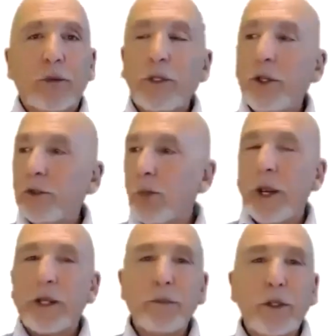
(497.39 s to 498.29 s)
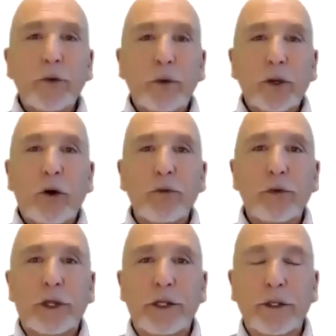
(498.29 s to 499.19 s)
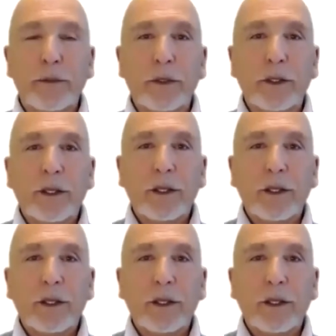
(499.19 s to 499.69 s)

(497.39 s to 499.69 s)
When you wear them, you feel confident in them.